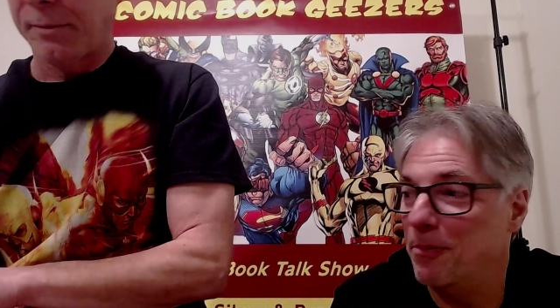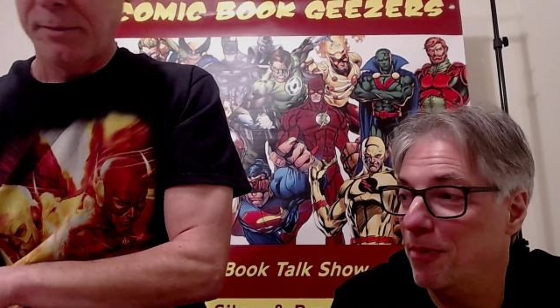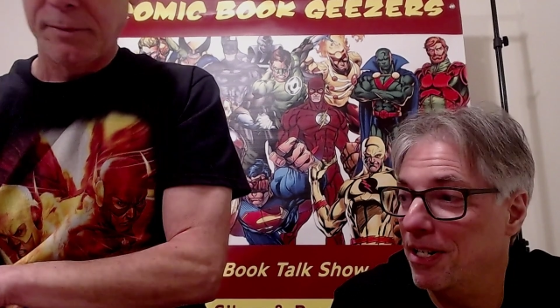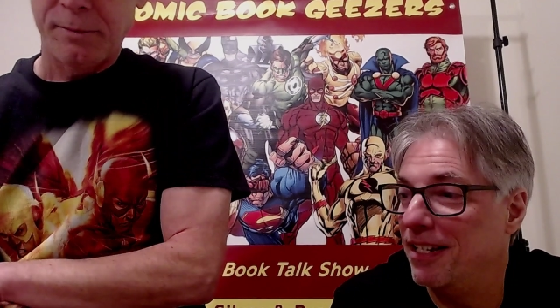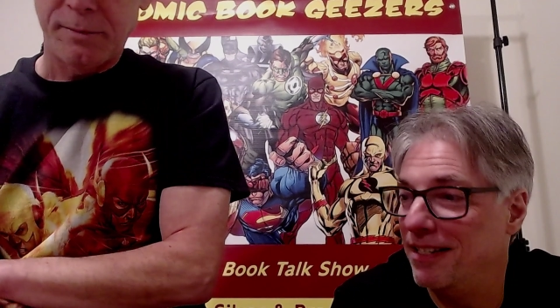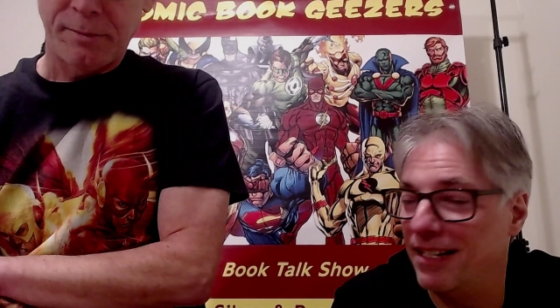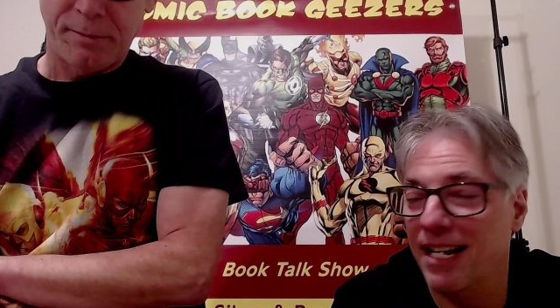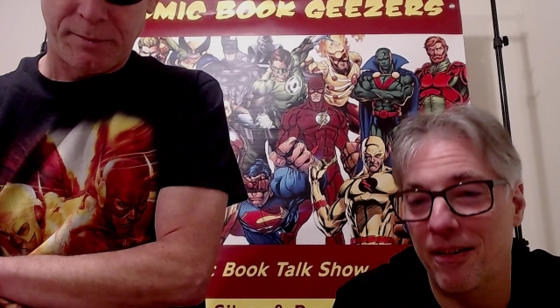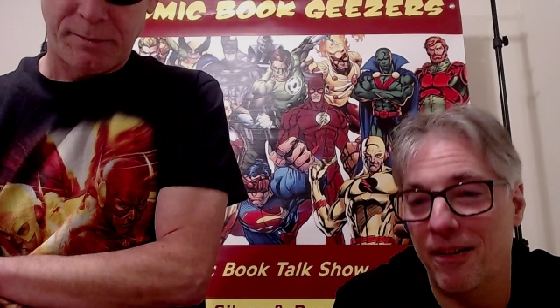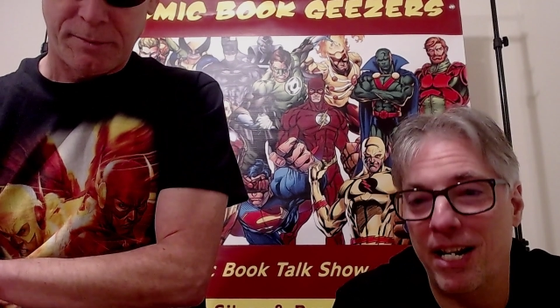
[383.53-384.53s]
But it's yeah,
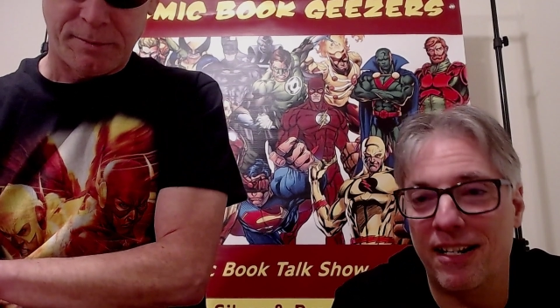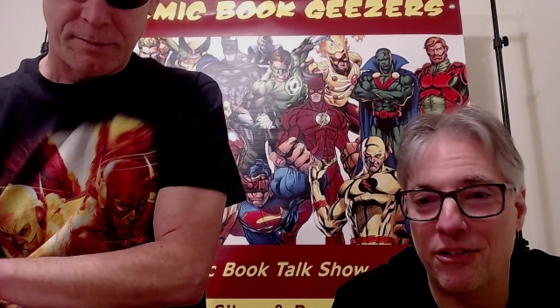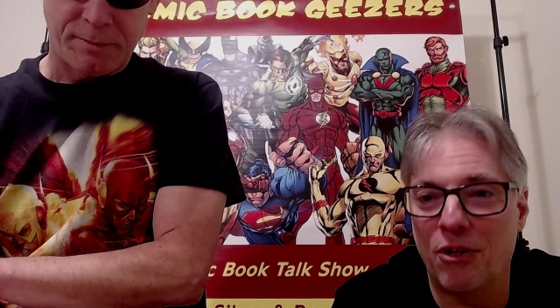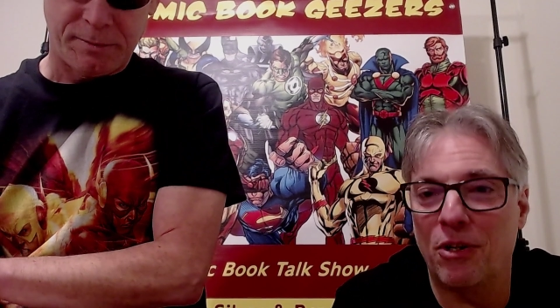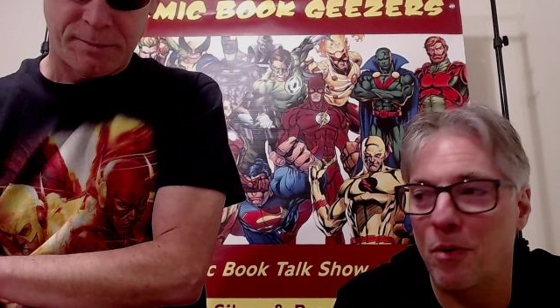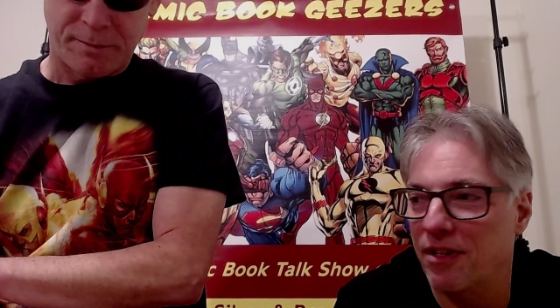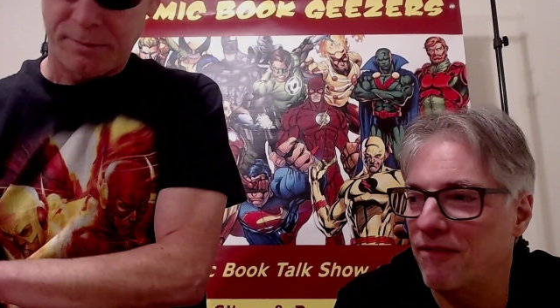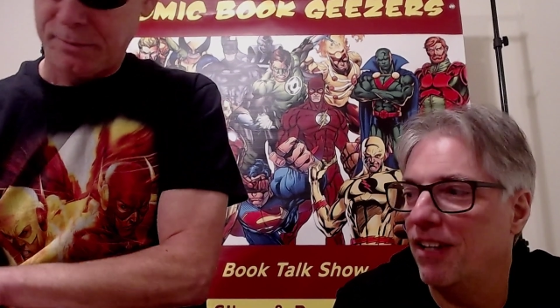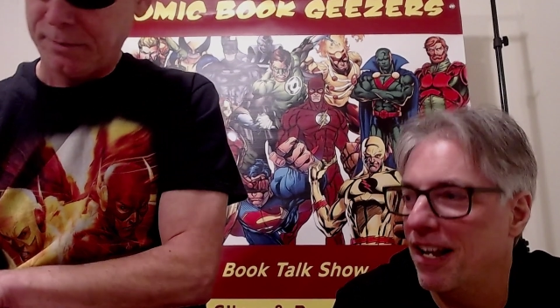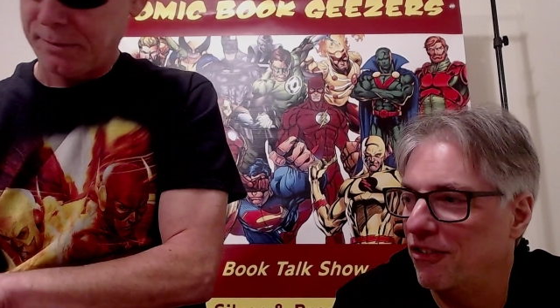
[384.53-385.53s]
we got to start going to
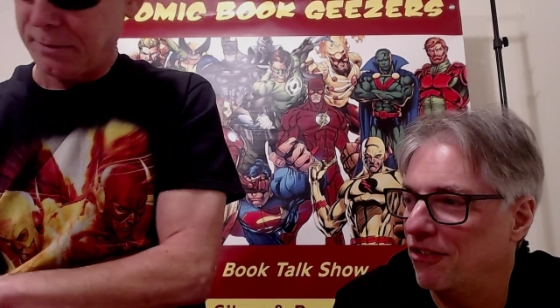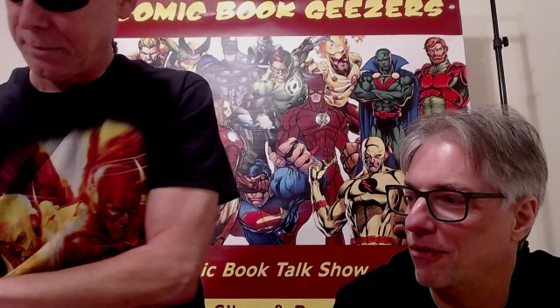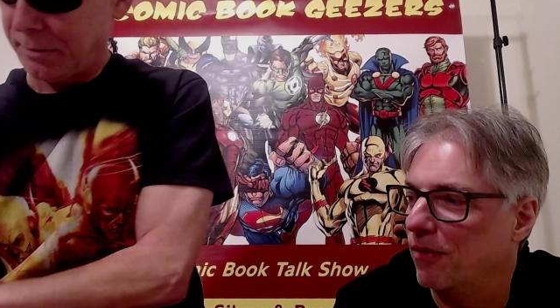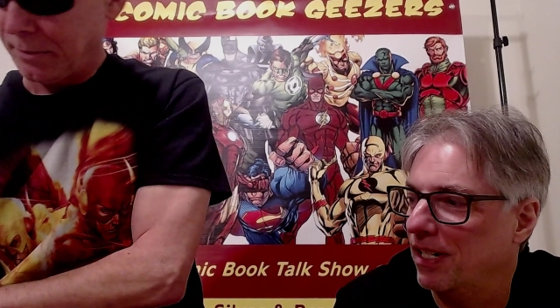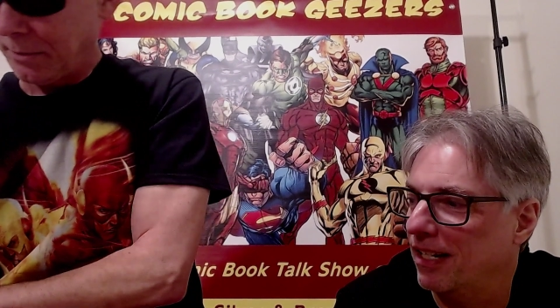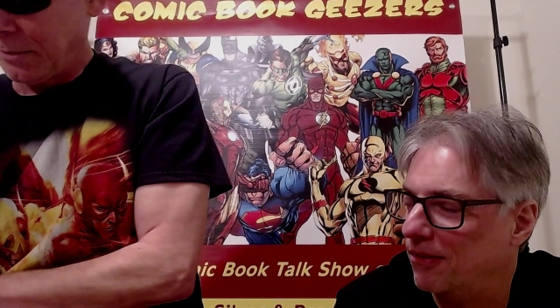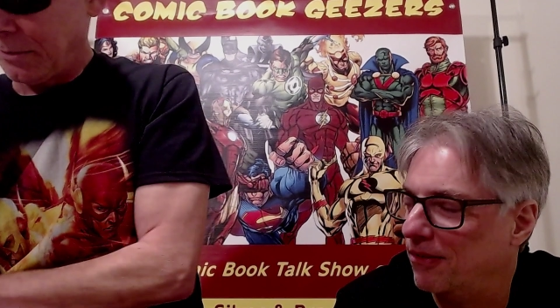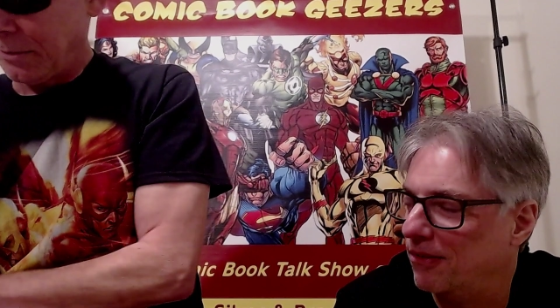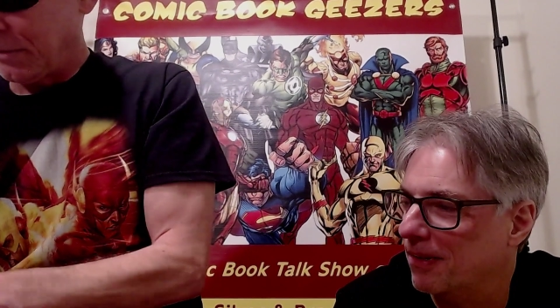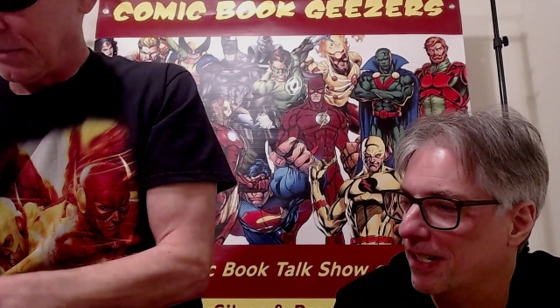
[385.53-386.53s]
Flash and Green Lantern
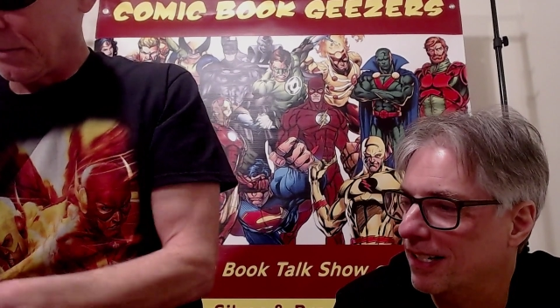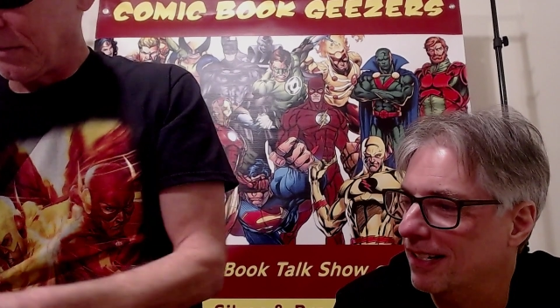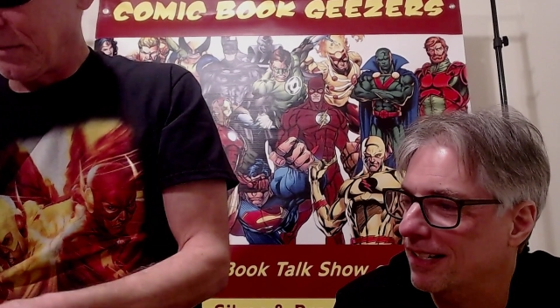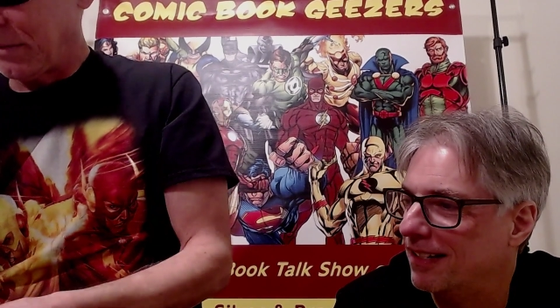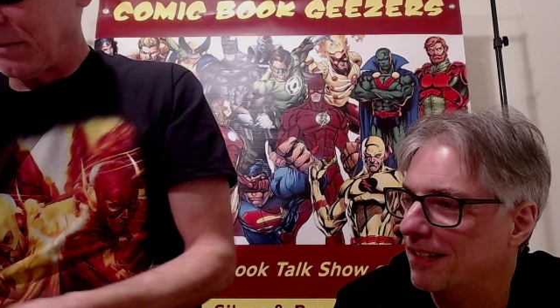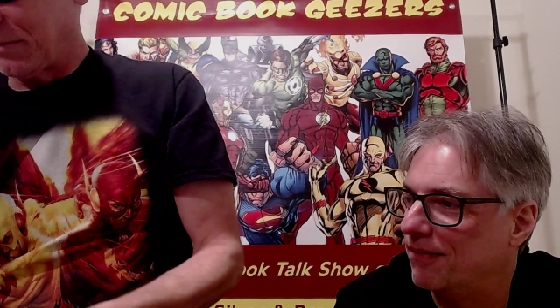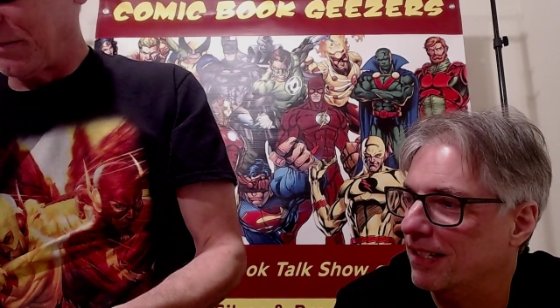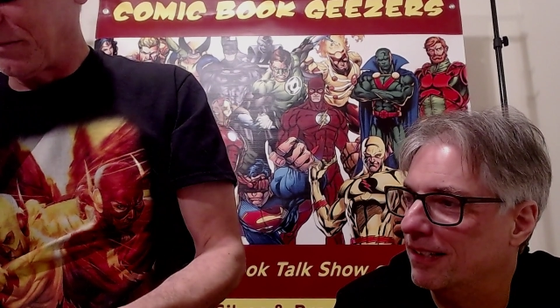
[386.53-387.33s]
and all that kind of stuff.